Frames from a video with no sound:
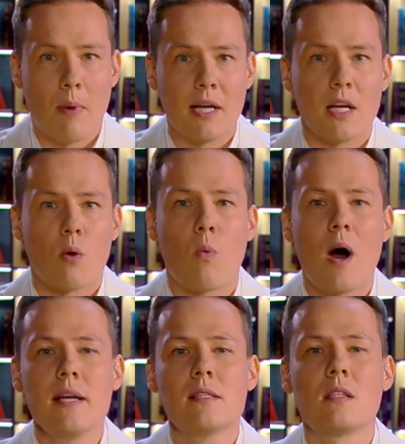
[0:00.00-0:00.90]
But
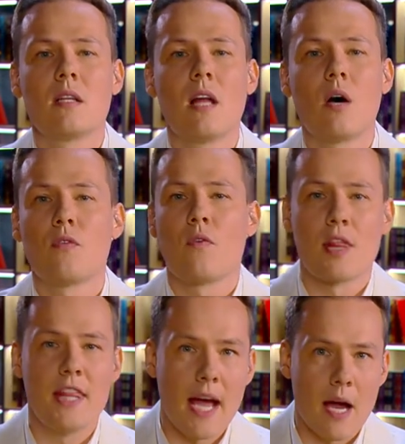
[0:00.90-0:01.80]
why is it allowed
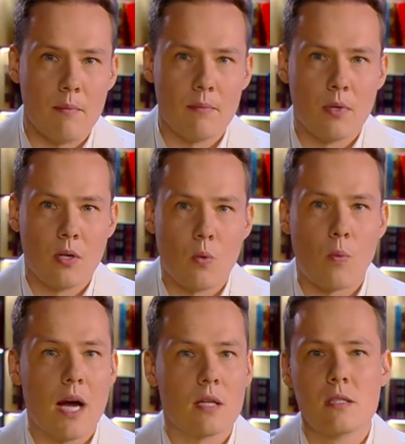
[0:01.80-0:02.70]
for them
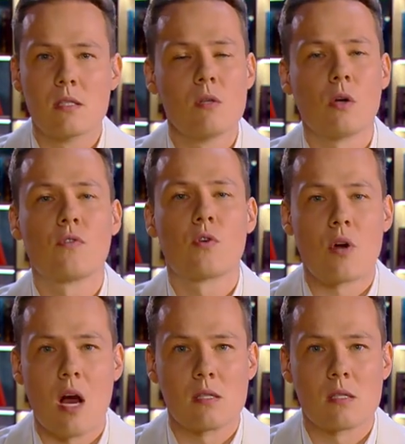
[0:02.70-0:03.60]
while is not
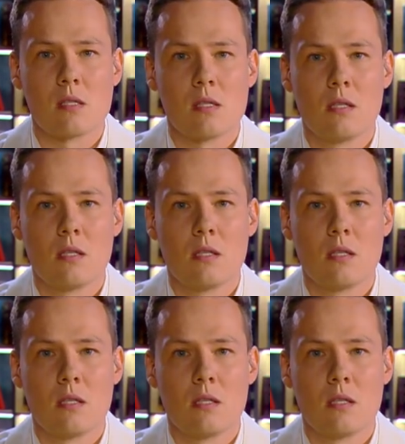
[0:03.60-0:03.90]
for us?